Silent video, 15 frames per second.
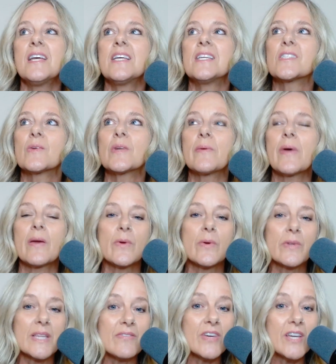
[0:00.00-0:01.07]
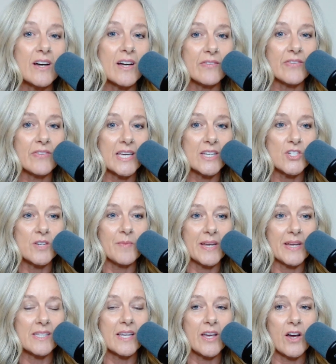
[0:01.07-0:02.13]
So anyway, we were leaving on a vacation to
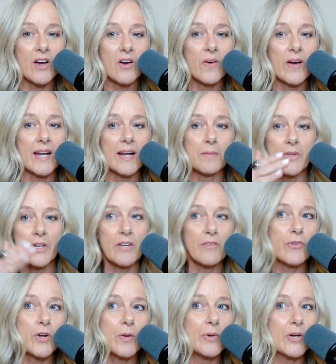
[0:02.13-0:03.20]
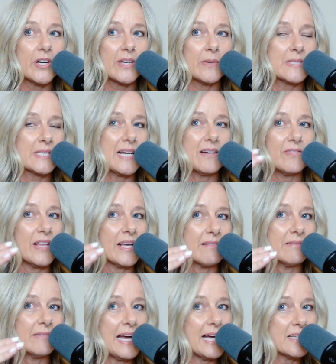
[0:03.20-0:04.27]
Mexico, and I'm looking for a book. It was kind of like
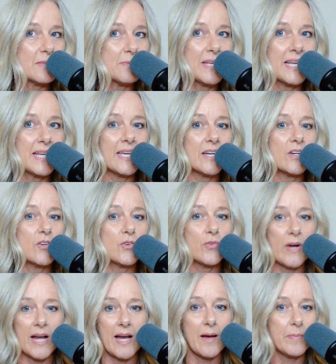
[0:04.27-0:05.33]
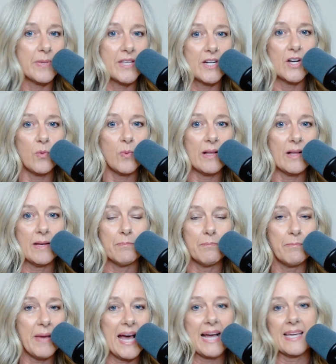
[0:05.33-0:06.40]
last minute grab, you know, while I'm
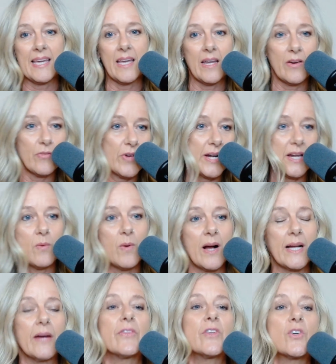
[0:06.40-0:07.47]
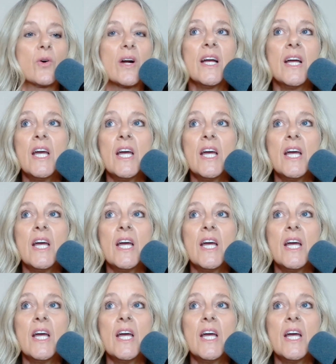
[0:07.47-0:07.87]
packing, ready to walk out the door.